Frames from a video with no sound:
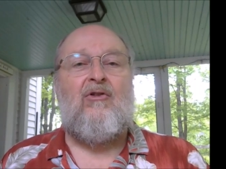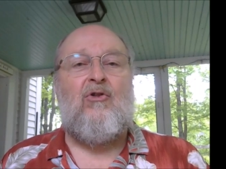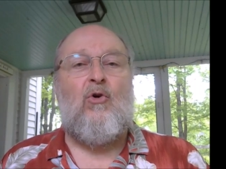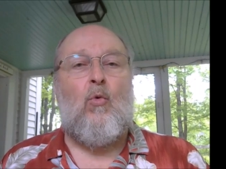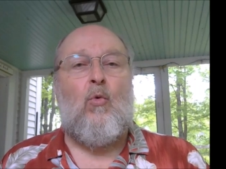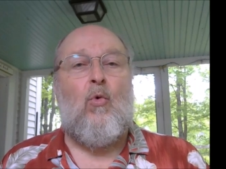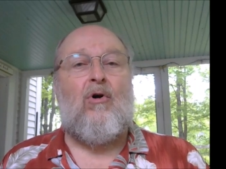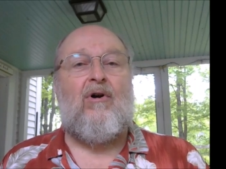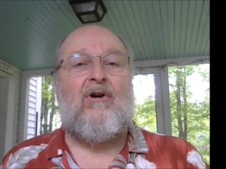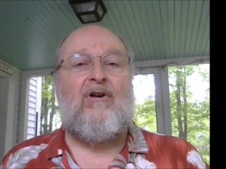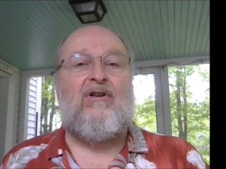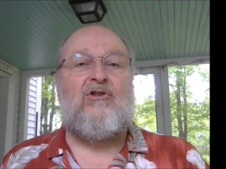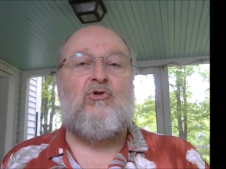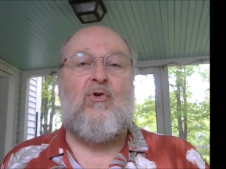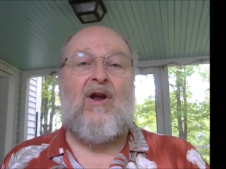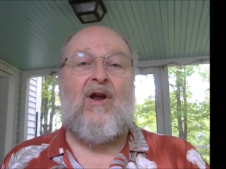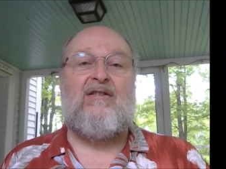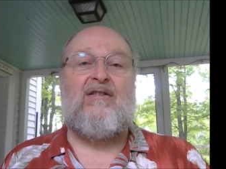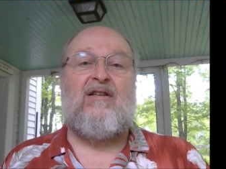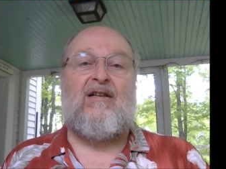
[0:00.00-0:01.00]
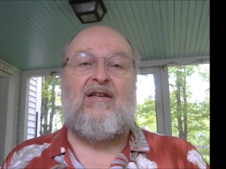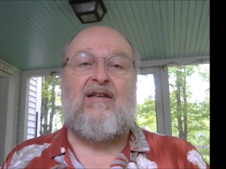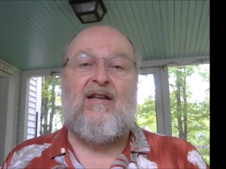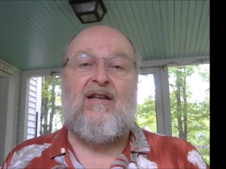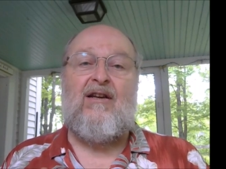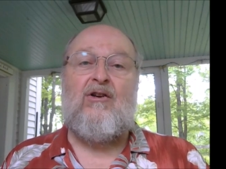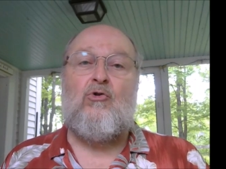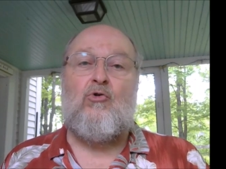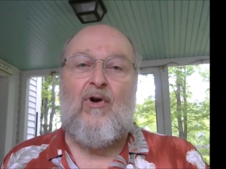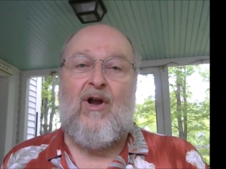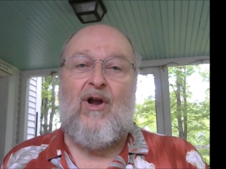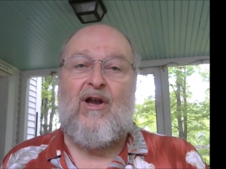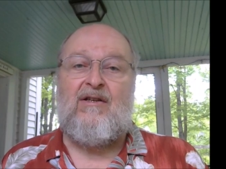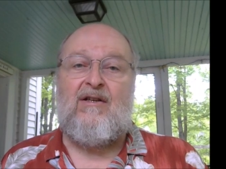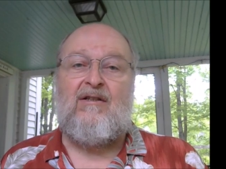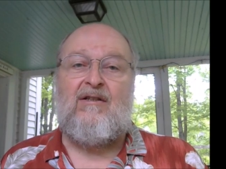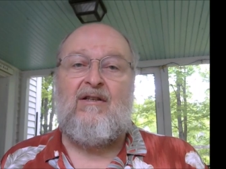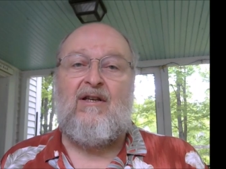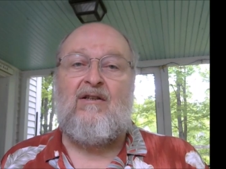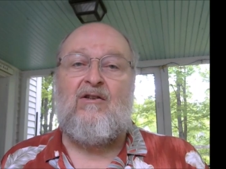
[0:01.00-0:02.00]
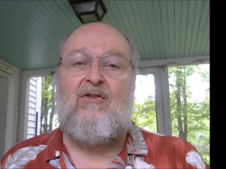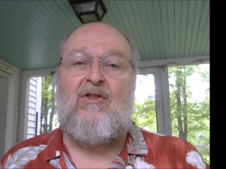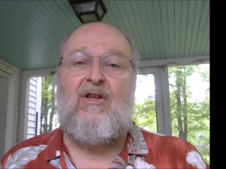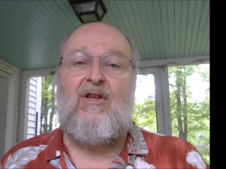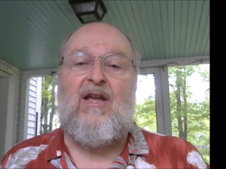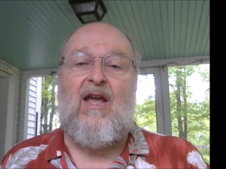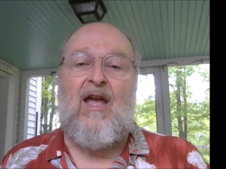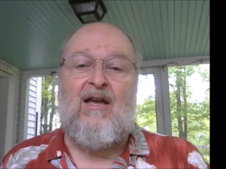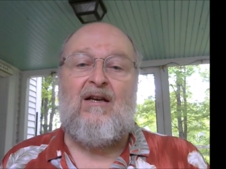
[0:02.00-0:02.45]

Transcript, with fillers: The word is transliterated into the